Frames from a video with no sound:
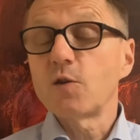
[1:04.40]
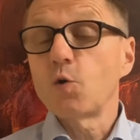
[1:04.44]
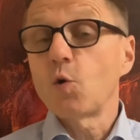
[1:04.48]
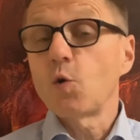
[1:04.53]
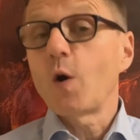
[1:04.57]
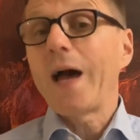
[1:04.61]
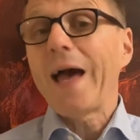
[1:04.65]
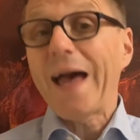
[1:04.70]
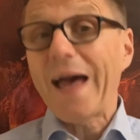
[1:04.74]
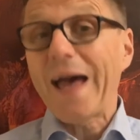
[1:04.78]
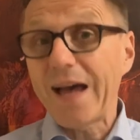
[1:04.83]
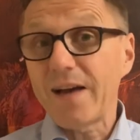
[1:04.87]

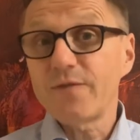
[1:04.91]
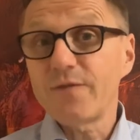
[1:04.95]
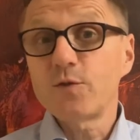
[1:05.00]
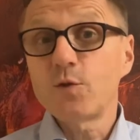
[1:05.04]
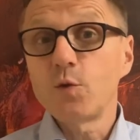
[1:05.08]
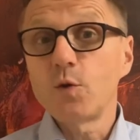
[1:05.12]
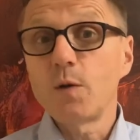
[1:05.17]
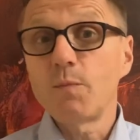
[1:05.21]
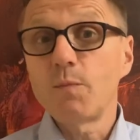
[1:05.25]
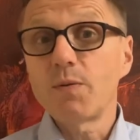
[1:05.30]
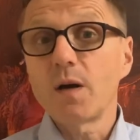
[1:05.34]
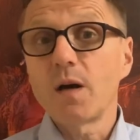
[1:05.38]
you have
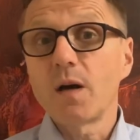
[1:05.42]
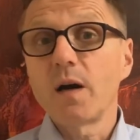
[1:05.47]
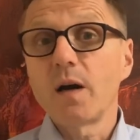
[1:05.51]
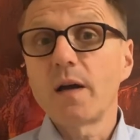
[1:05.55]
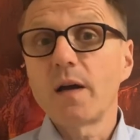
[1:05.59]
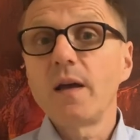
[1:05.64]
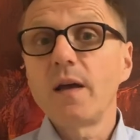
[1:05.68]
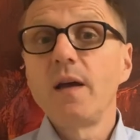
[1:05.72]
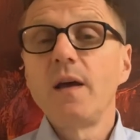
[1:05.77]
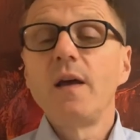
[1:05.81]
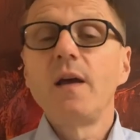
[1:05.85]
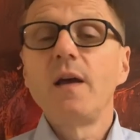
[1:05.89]
to
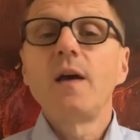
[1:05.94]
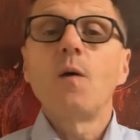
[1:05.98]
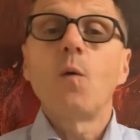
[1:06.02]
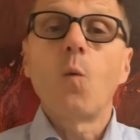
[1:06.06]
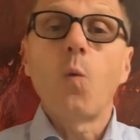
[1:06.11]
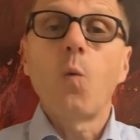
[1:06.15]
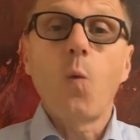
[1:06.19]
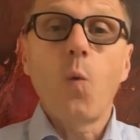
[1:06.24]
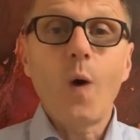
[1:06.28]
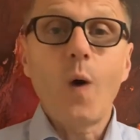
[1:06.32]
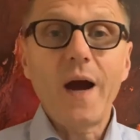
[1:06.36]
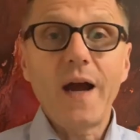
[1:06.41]
apply,
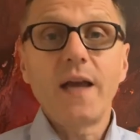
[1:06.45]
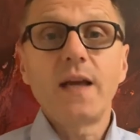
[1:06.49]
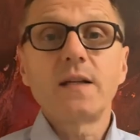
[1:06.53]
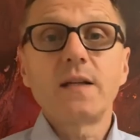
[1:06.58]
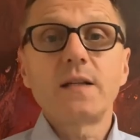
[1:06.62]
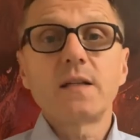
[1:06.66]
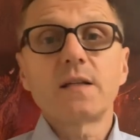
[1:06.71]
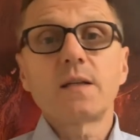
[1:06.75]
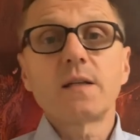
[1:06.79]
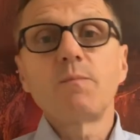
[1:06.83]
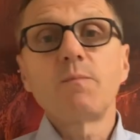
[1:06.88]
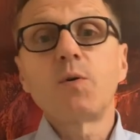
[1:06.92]
why it
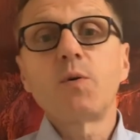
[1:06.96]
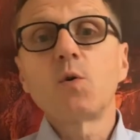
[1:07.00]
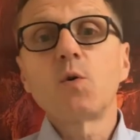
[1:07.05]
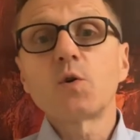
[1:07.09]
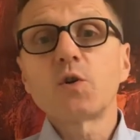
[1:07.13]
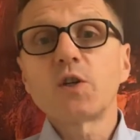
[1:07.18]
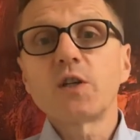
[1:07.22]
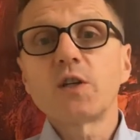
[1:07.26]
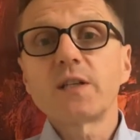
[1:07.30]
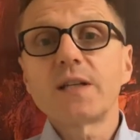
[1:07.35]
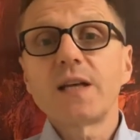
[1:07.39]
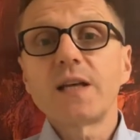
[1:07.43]
is
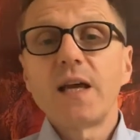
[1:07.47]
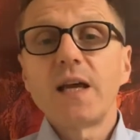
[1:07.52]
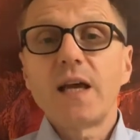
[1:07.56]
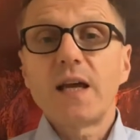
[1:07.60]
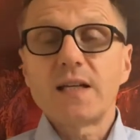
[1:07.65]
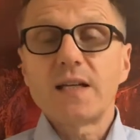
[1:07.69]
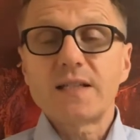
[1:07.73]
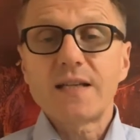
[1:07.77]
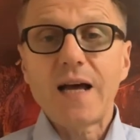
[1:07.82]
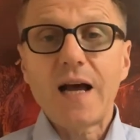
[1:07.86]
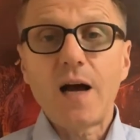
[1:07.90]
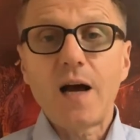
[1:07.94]
important,
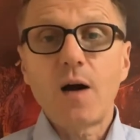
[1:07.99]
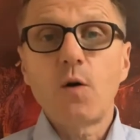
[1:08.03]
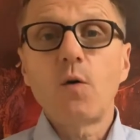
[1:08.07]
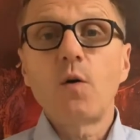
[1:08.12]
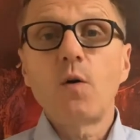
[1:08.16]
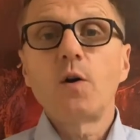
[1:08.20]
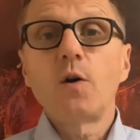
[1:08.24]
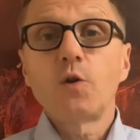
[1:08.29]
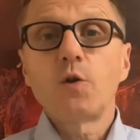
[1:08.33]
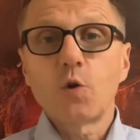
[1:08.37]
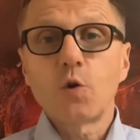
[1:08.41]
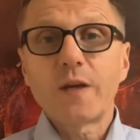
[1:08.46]
and how
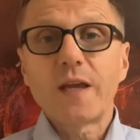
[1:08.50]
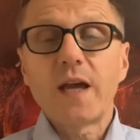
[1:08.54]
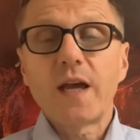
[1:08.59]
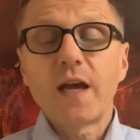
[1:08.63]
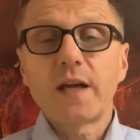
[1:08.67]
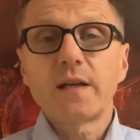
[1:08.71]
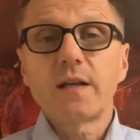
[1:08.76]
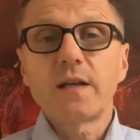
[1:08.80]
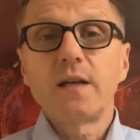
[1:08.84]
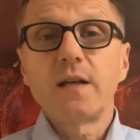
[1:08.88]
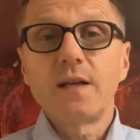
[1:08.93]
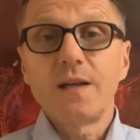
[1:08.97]
you
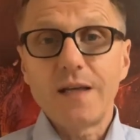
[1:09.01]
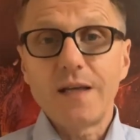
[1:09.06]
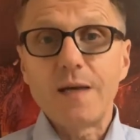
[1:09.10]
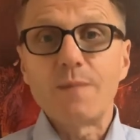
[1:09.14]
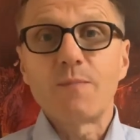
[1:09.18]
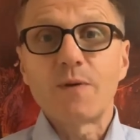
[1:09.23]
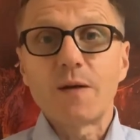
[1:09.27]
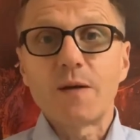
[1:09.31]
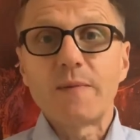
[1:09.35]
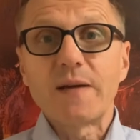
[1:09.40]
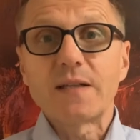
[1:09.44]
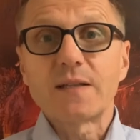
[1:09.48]
can
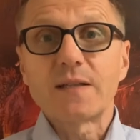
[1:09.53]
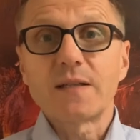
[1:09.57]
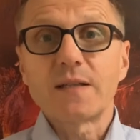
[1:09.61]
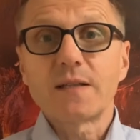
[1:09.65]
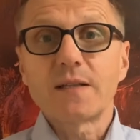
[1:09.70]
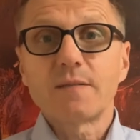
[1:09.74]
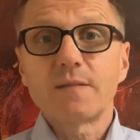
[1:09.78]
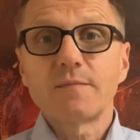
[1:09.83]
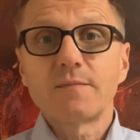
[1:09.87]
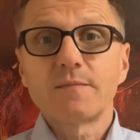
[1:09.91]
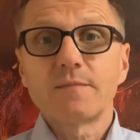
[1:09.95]
implement it.